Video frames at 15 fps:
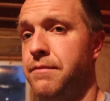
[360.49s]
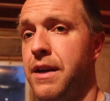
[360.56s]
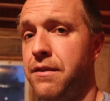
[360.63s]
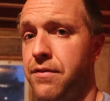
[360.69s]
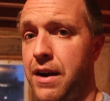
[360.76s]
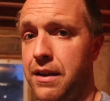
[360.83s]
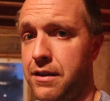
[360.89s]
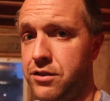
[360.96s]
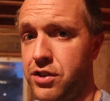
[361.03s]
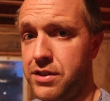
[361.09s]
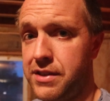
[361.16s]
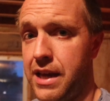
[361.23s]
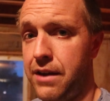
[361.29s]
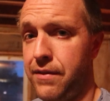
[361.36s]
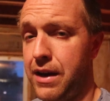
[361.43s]
it finally
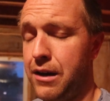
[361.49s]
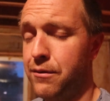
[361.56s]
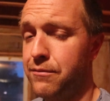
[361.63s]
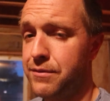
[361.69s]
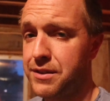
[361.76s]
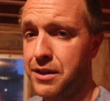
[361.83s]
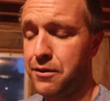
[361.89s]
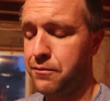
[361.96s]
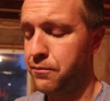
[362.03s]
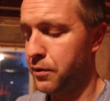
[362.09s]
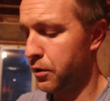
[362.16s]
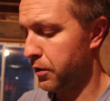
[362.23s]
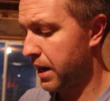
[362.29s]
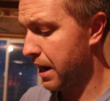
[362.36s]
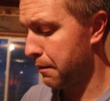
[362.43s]
just gave out. So
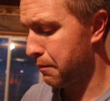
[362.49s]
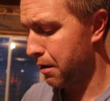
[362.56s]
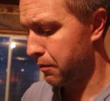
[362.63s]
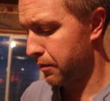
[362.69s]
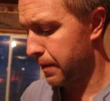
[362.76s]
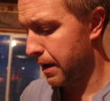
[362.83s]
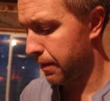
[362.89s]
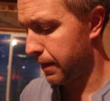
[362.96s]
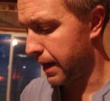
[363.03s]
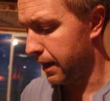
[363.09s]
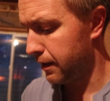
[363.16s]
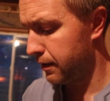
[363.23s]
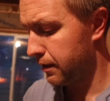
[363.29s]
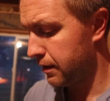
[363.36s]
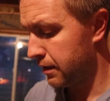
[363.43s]
we were kind of bummed about
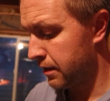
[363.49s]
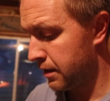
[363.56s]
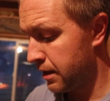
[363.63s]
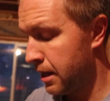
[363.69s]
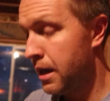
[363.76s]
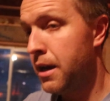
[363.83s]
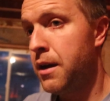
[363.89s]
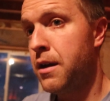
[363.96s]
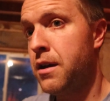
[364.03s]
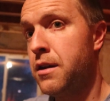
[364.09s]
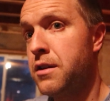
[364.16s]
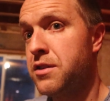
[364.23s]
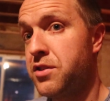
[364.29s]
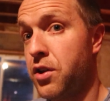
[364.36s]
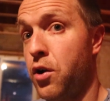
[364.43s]
that.
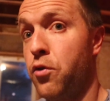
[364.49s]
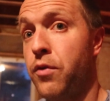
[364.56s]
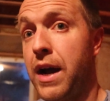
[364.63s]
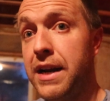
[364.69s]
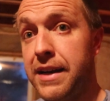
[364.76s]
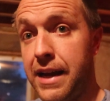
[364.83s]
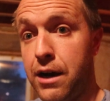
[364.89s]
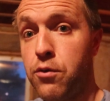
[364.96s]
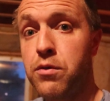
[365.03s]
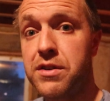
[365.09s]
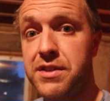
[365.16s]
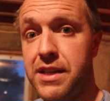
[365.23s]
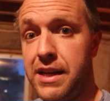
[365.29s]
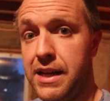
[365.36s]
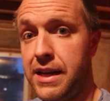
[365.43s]
So right now we're
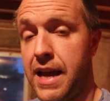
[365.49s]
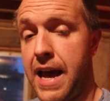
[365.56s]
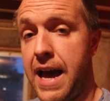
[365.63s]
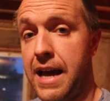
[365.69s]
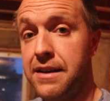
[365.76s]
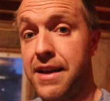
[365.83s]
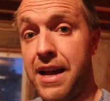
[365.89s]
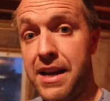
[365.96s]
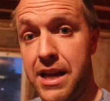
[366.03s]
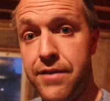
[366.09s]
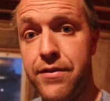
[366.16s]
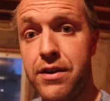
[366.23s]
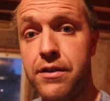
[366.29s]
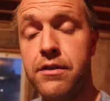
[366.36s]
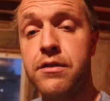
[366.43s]
sitting at an
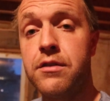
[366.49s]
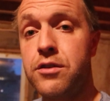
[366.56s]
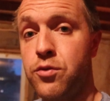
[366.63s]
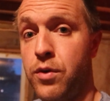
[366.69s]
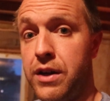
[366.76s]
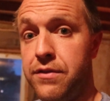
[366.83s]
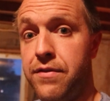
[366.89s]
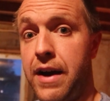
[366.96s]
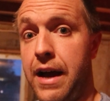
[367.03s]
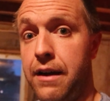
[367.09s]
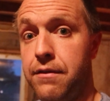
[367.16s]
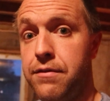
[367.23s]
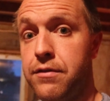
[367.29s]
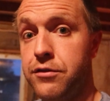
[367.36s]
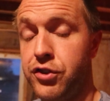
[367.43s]
even
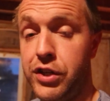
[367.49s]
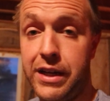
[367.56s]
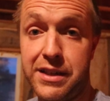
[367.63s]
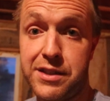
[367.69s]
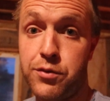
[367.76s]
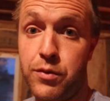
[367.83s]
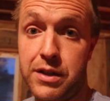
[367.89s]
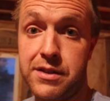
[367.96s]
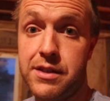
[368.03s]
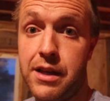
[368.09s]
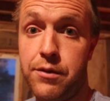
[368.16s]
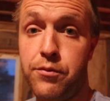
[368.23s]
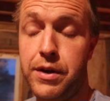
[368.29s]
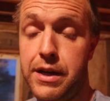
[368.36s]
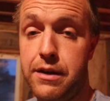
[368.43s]
25 chicks, the ones
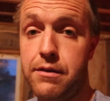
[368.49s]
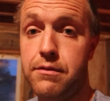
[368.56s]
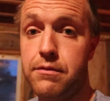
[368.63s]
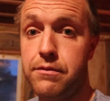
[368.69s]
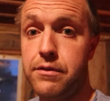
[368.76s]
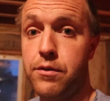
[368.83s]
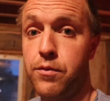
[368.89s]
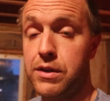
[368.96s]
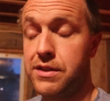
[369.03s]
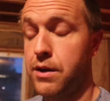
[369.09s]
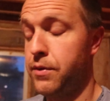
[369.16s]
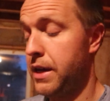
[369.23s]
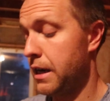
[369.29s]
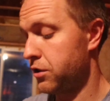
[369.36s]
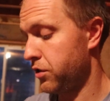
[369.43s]
that we
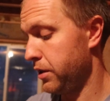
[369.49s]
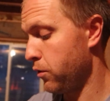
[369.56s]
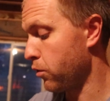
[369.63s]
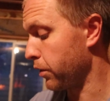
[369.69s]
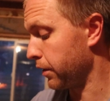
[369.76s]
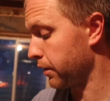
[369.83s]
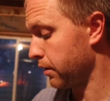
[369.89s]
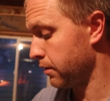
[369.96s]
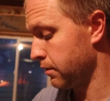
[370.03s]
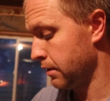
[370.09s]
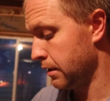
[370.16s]
actually ordered.